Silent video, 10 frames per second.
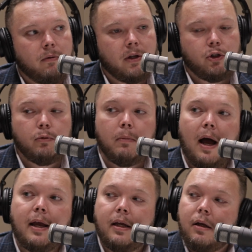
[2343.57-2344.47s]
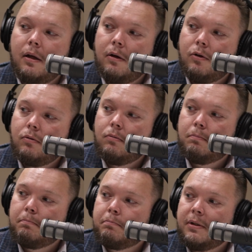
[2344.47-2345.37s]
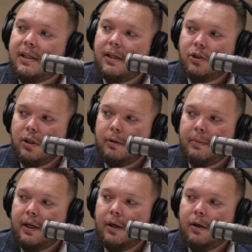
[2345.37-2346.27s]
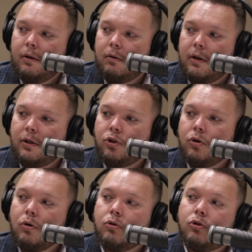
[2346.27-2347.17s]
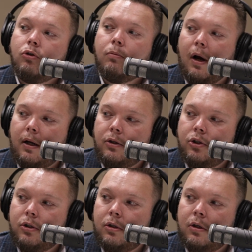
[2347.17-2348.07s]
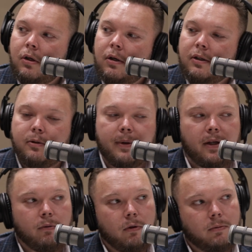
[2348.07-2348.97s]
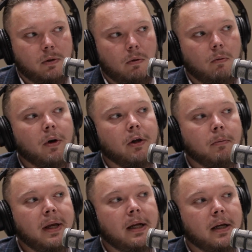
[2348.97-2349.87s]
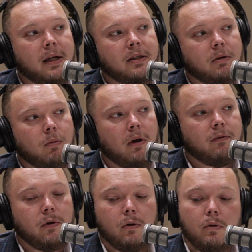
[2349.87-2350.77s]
that you might potentially be insured too much. And somebody in the room said, well, what do you mean? And he said, well, if